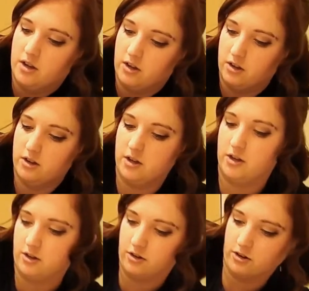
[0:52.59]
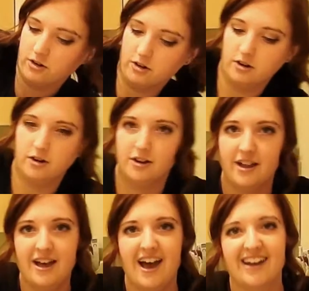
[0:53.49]
Good girl.
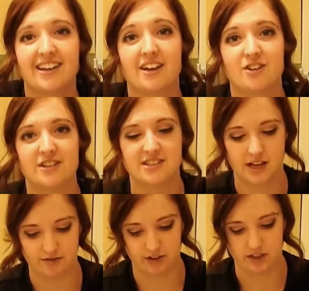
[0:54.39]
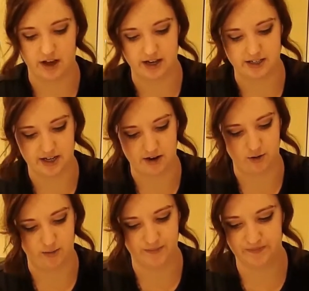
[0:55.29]
And get her to safely lie down.